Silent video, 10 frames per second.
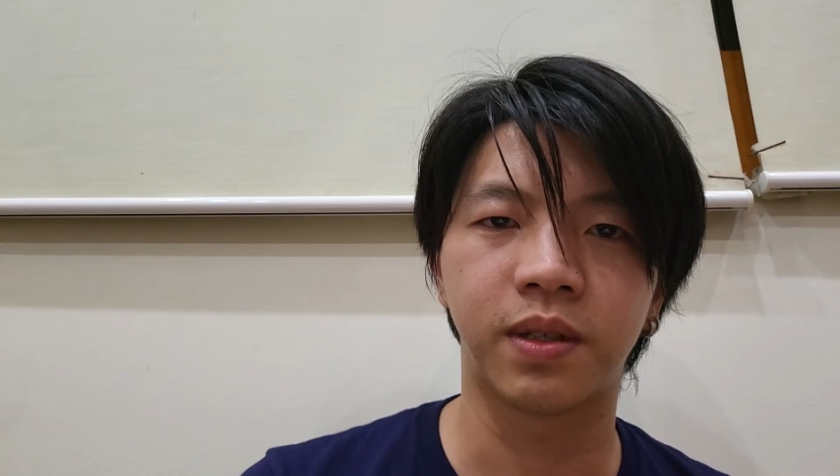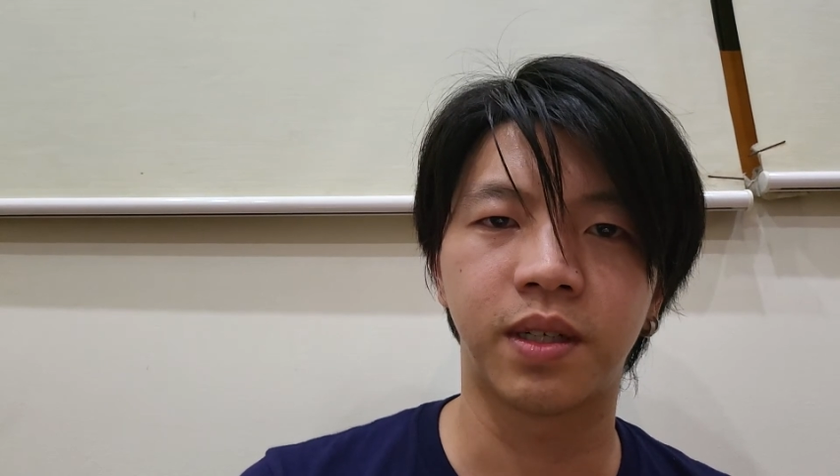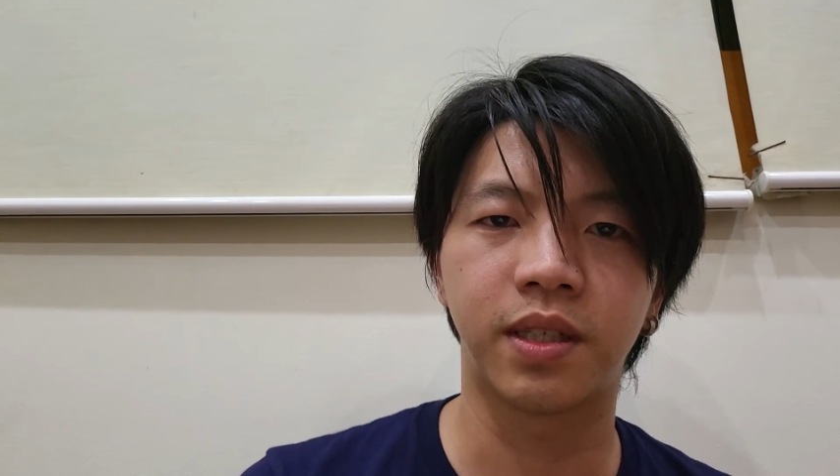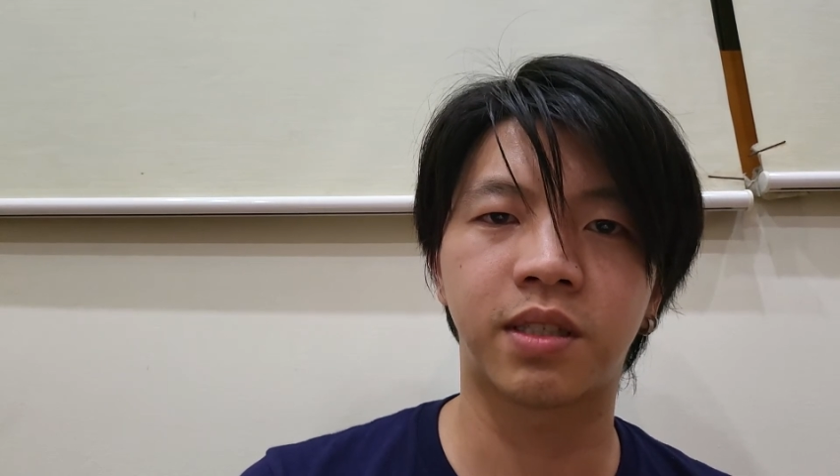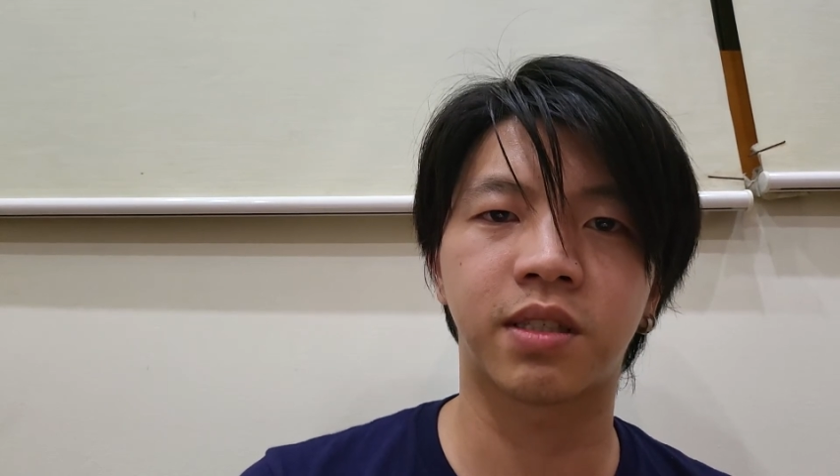
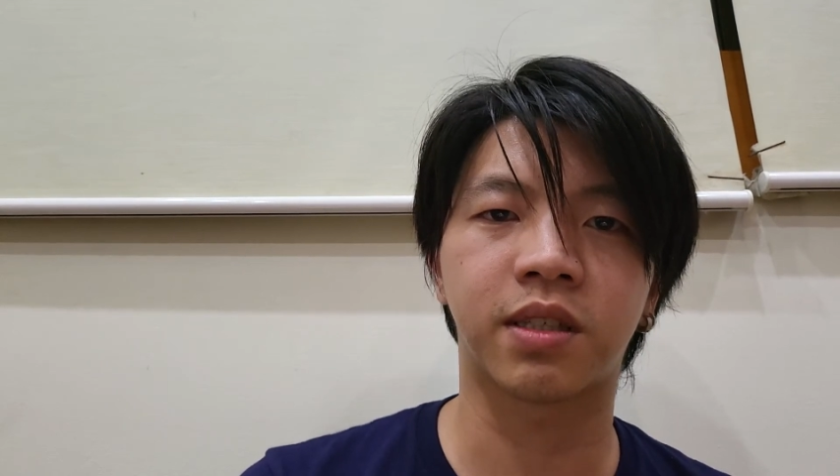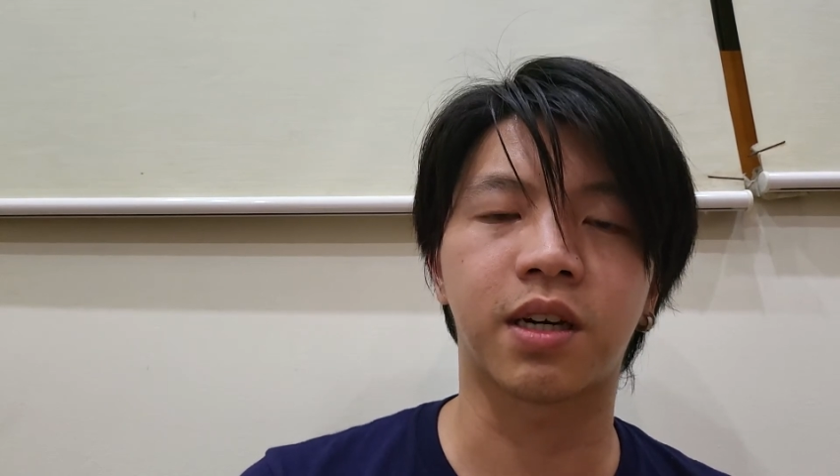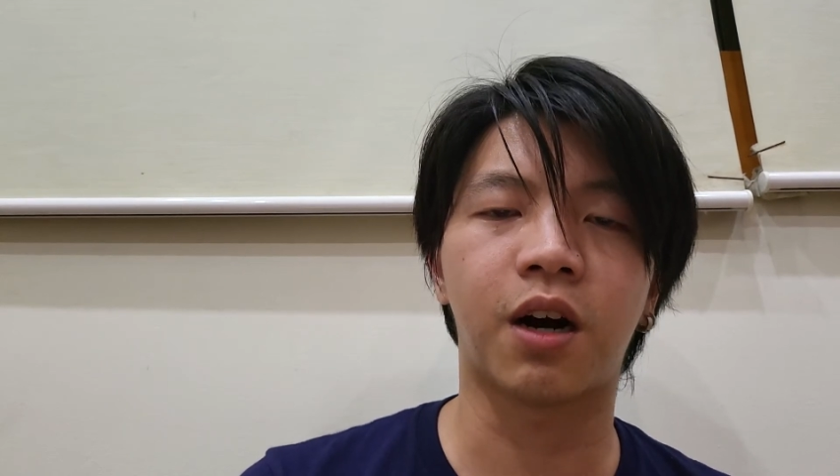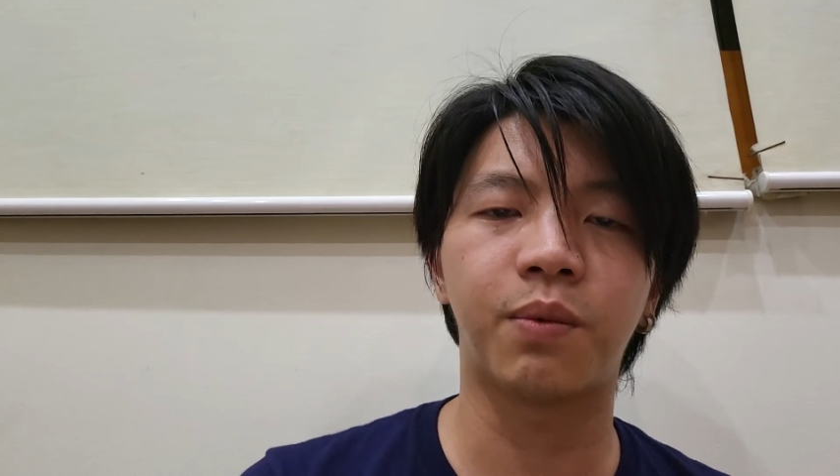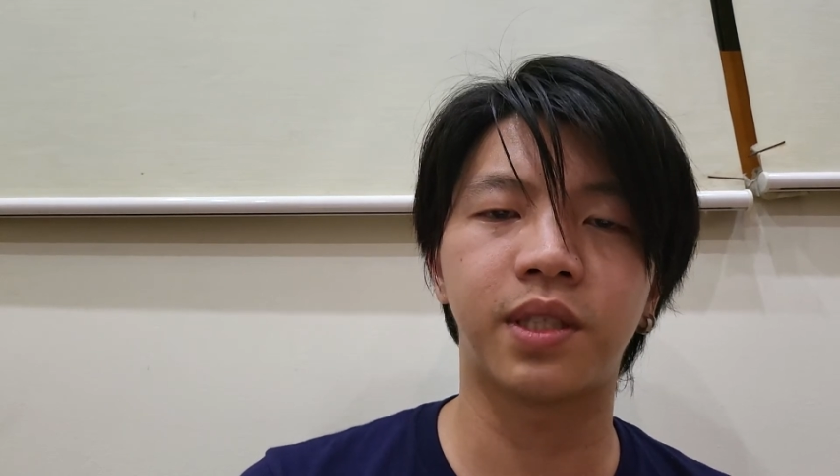This is a
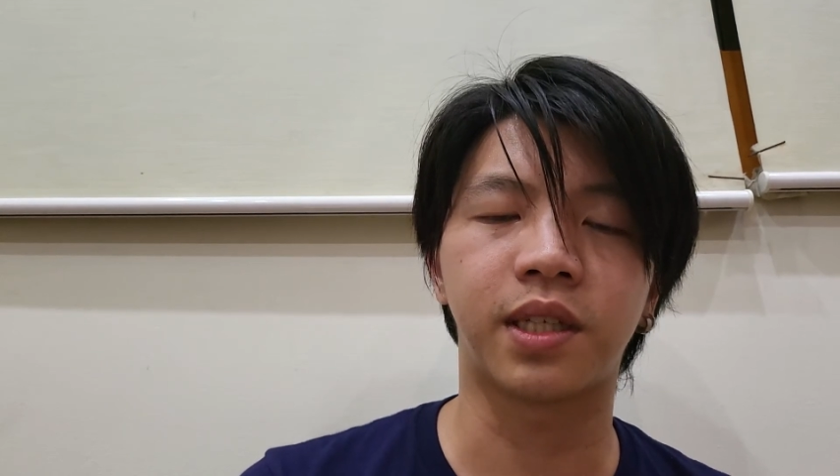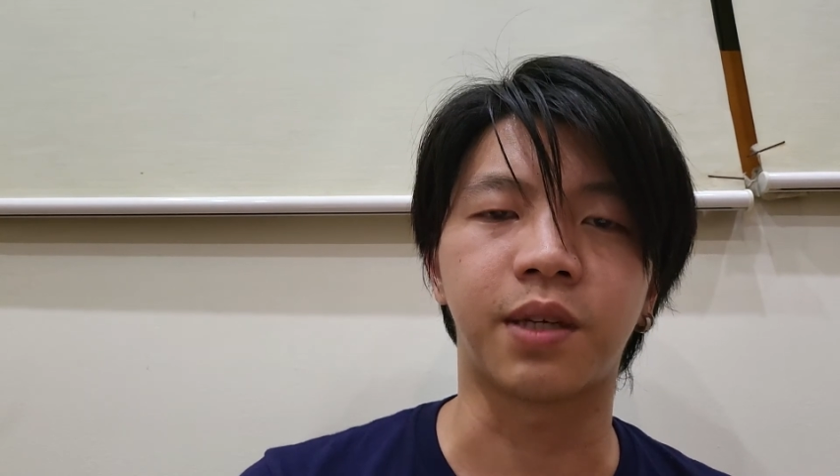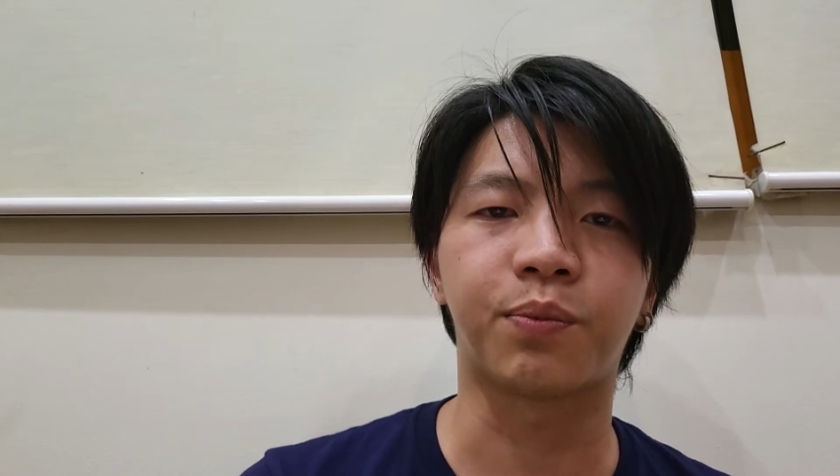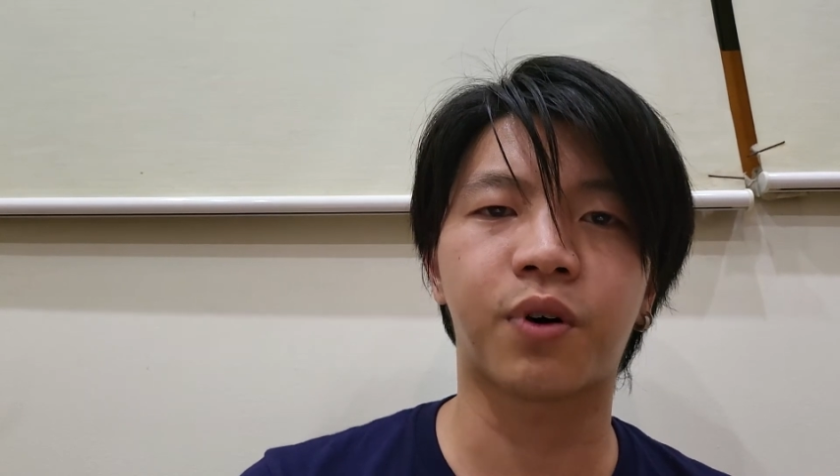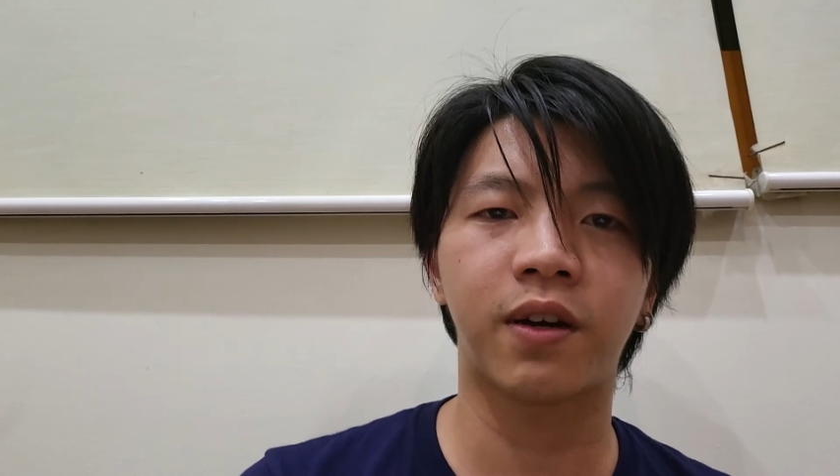government that
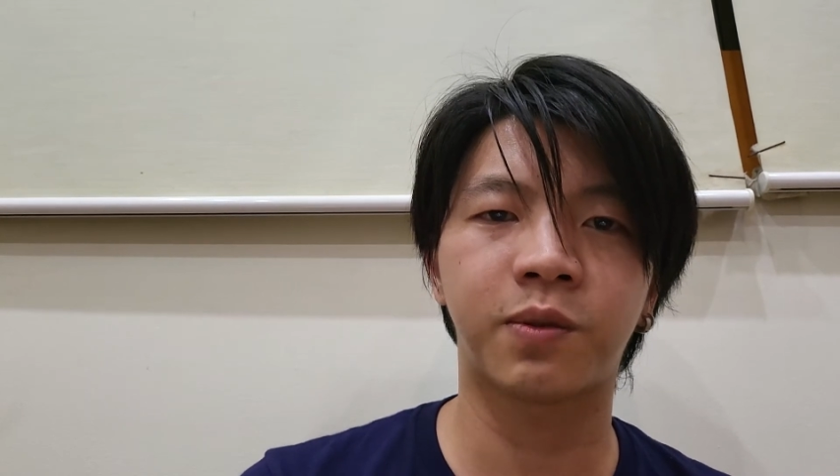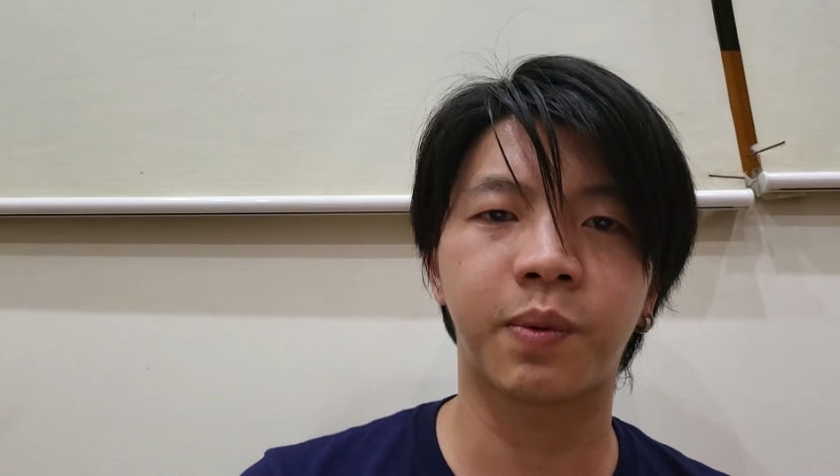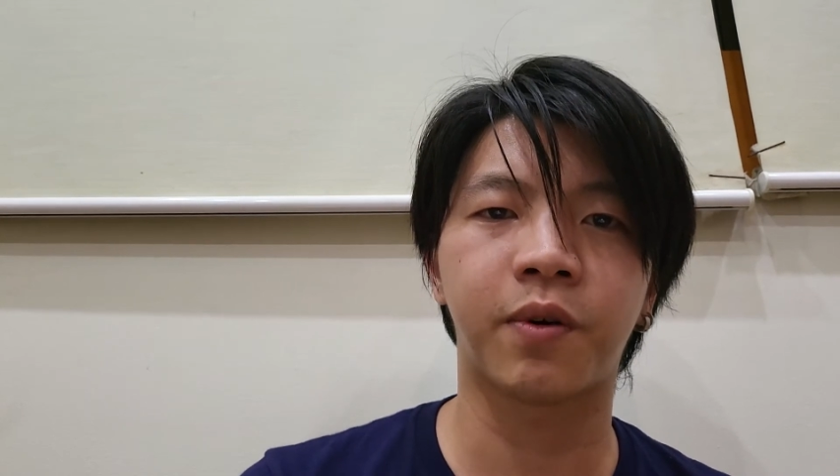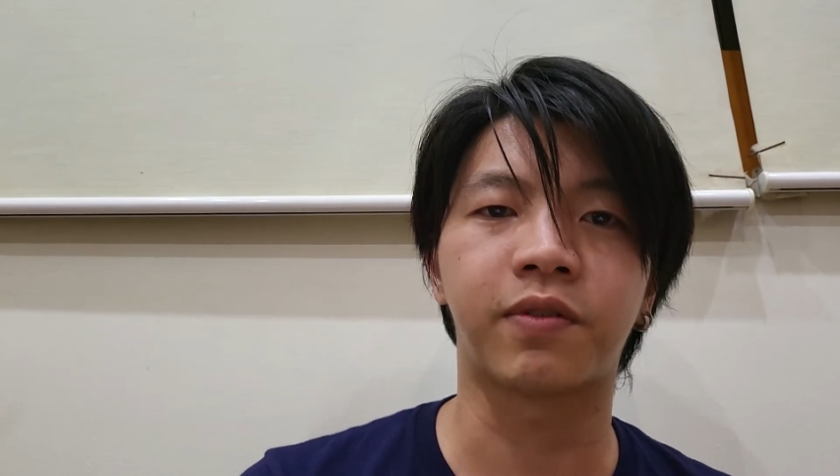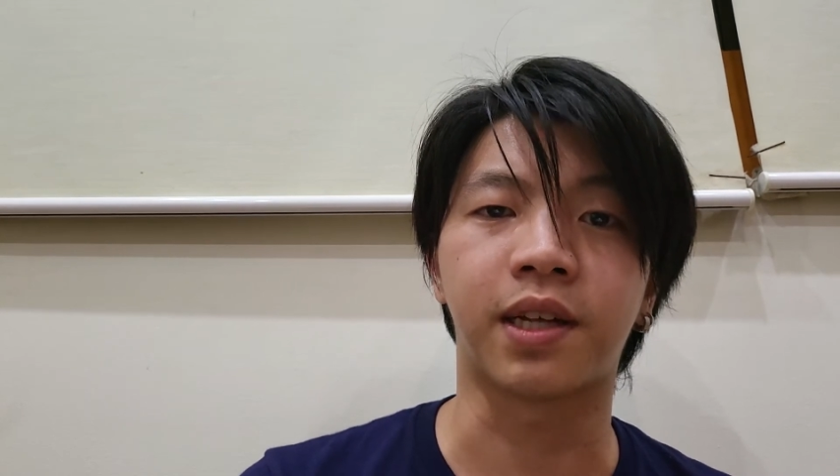deprives
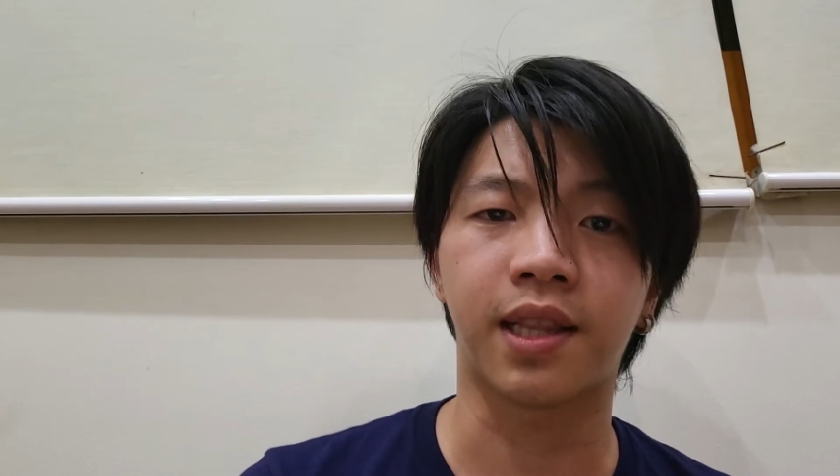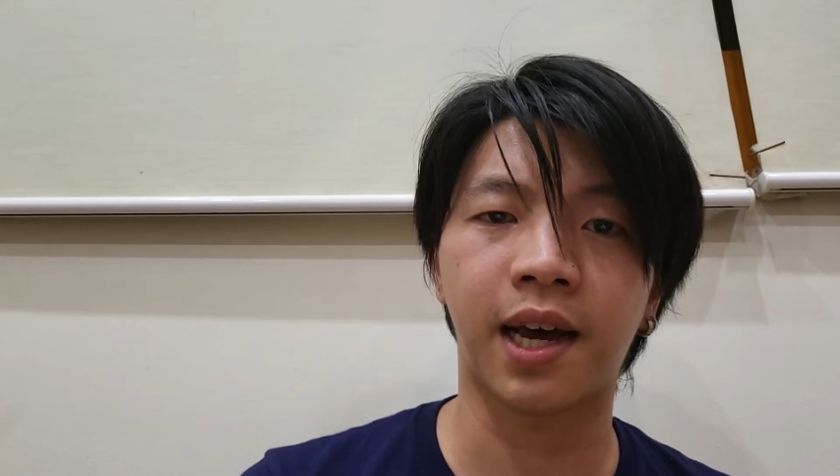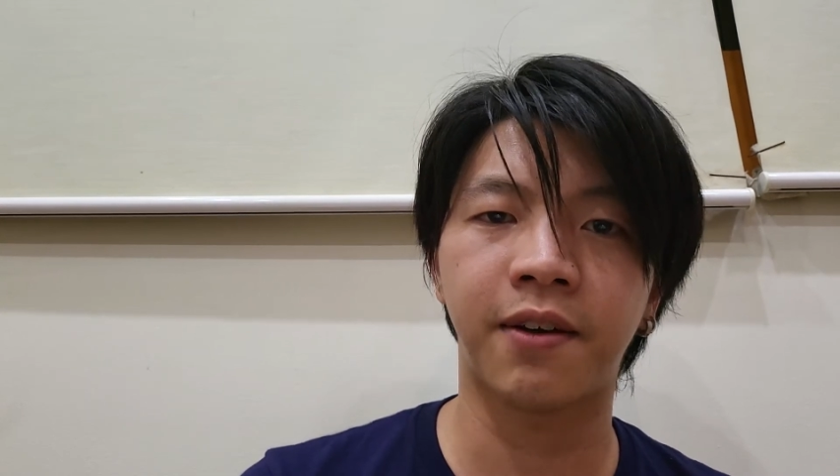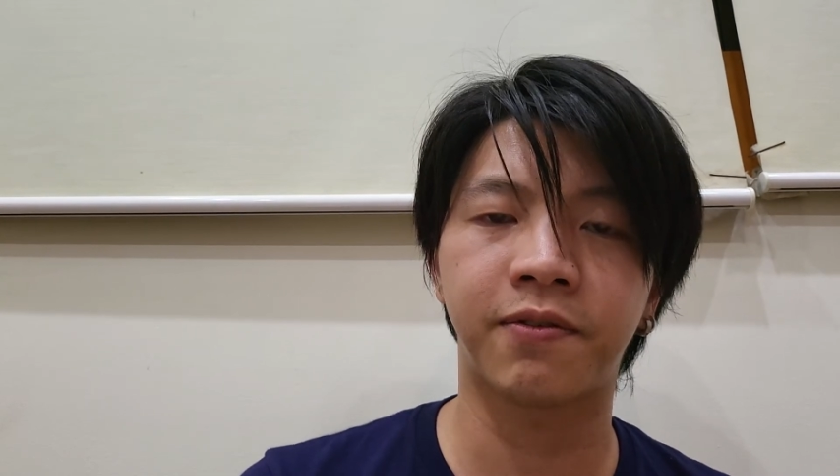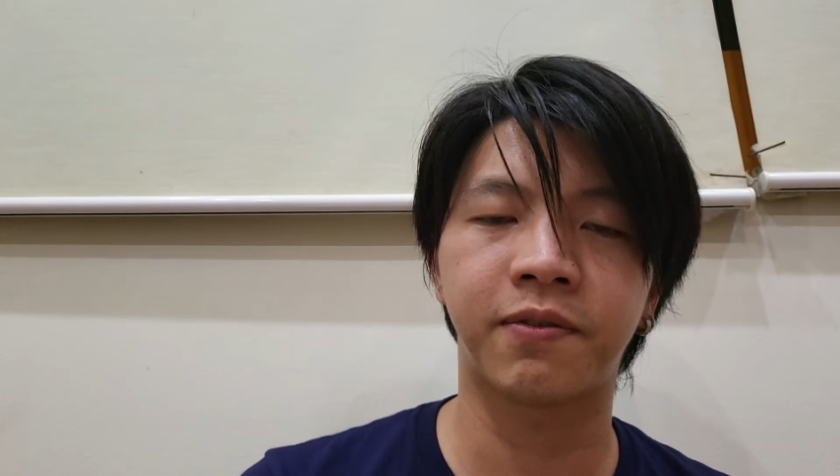people of their
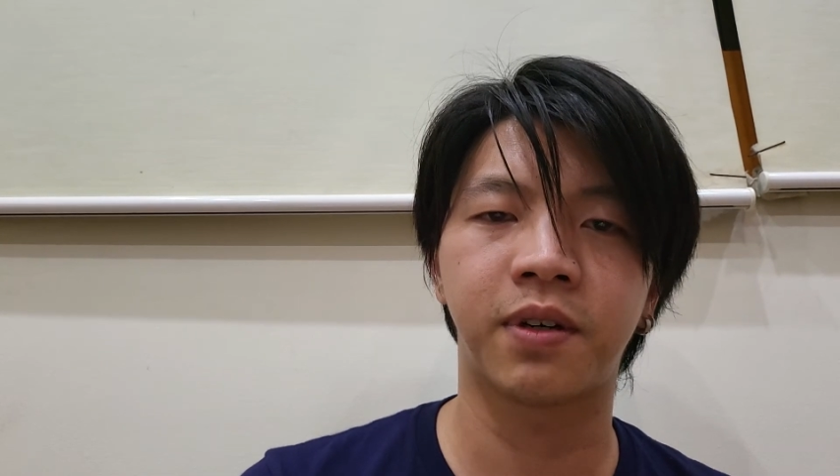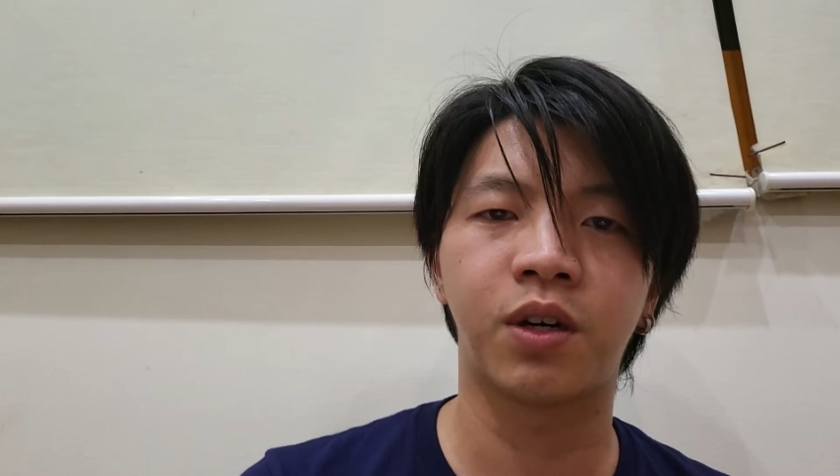life,